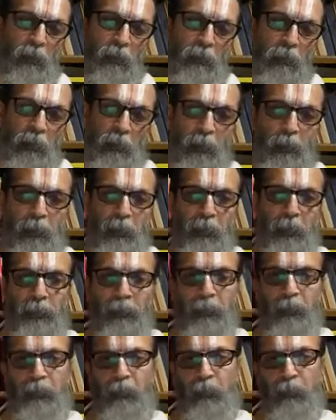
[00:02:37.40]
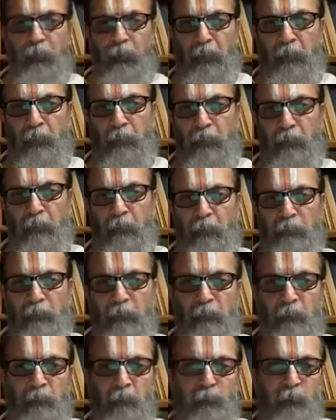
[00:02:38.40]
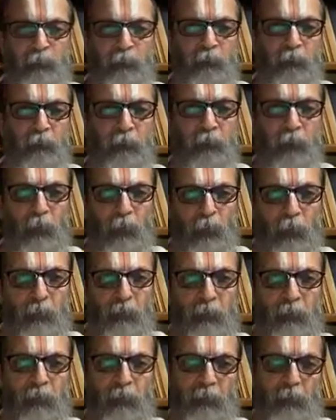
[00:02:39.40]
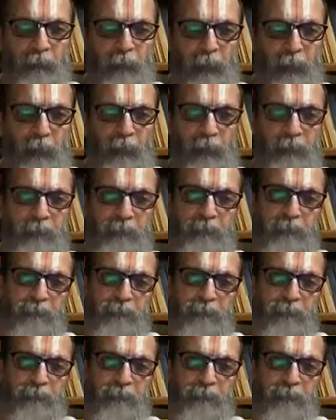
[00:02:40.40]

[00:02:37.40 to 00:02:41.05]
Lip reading: Thank you, Sri Sheshadri Iyengar, for all the effort.